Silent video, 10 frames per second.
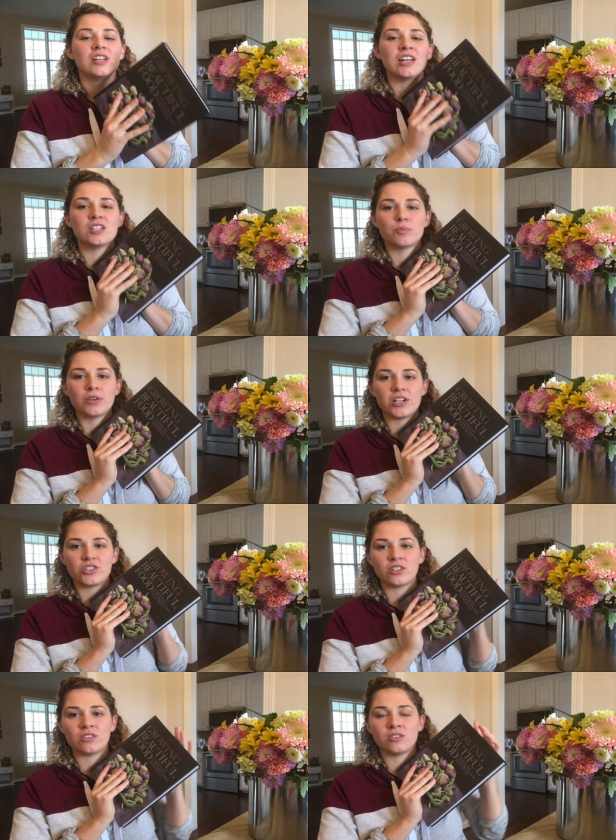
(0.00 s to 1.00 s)

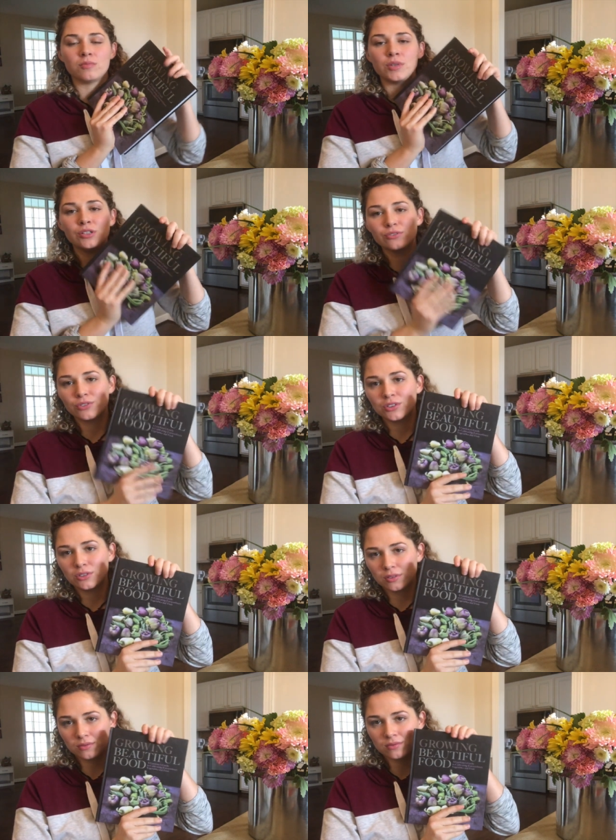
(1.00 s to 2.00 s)
inspirational,
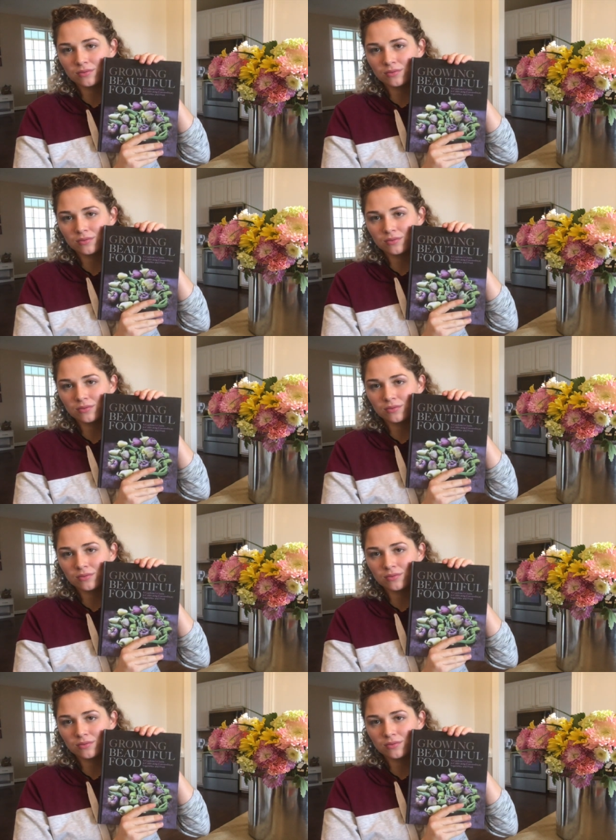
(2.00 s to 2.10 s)
beautiful,